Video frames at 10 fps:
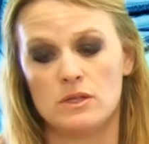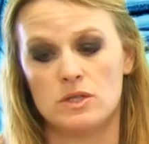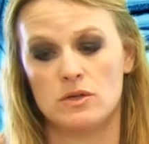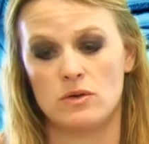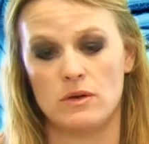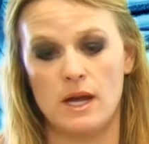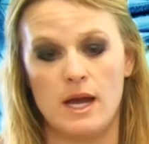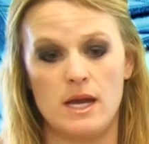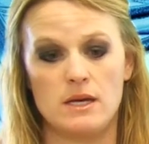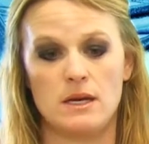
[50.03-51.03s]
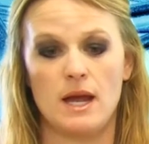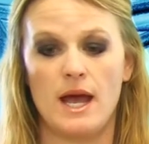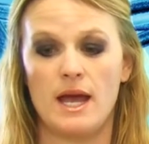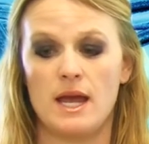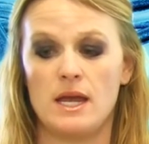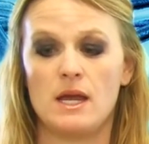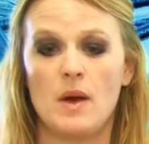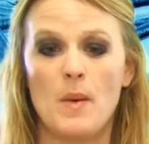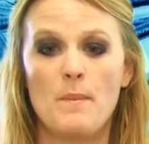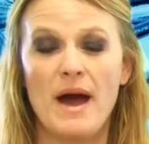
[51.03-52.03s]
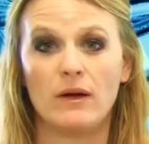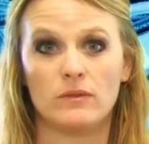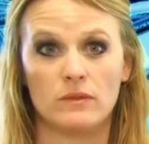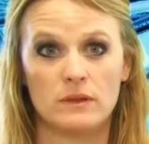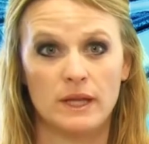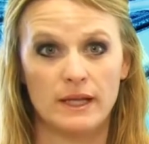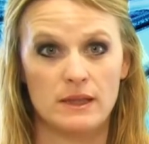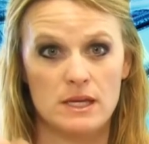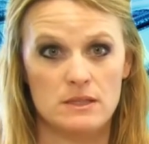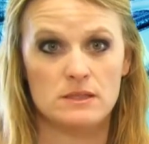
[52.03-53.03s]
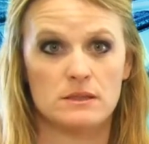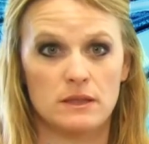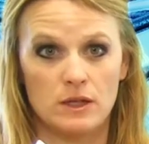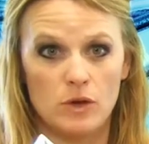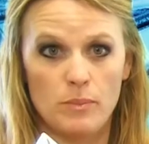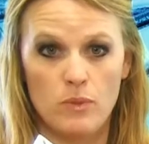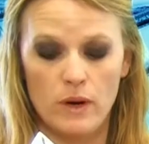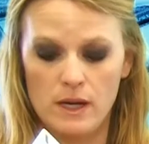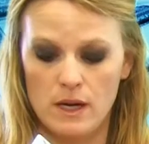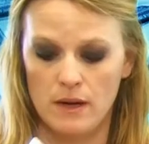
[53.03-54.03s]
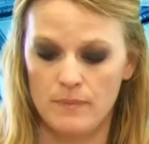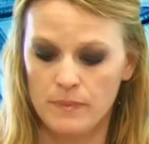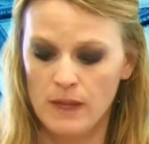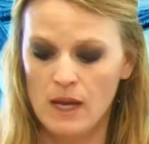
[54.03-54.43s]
to create a mountain like this, and it'll point up.